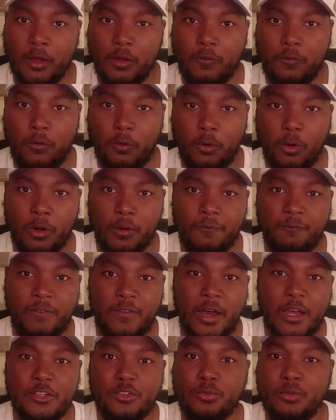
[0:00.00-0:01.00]
for
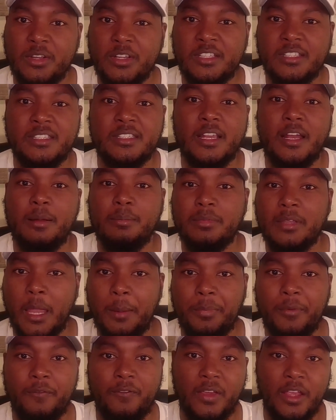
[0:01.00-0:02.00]
fostering some
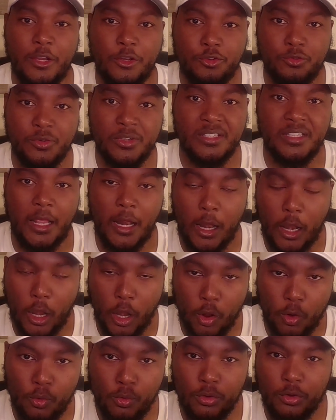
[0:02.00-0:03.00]
type of interest in
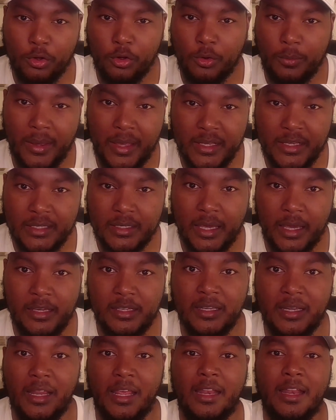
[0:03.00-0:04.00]
long-term
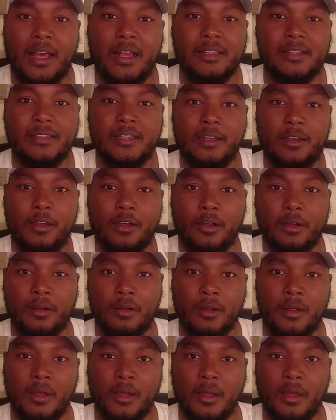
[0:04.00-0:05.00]
education, and not sitting here
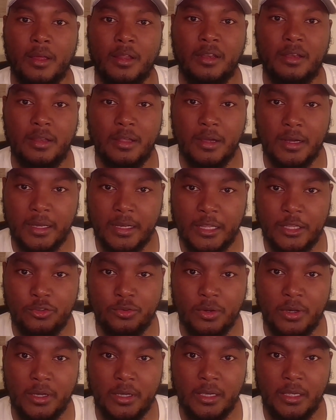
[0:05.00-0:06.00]
dugging and
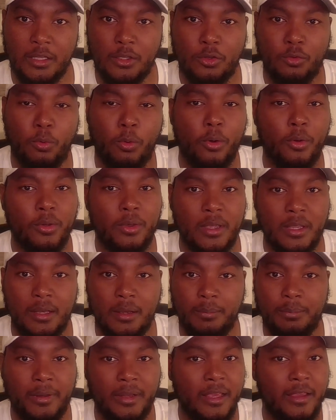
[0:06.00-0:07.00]
drugging,
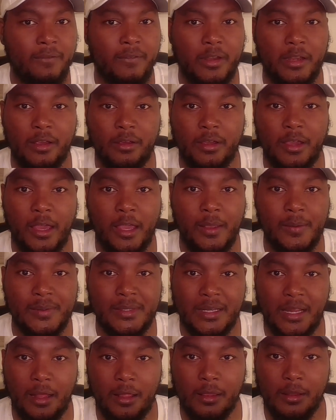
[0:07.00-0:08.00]
twerking, playing video games
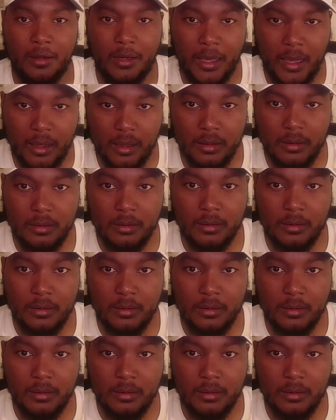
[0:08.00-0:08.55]
and all of that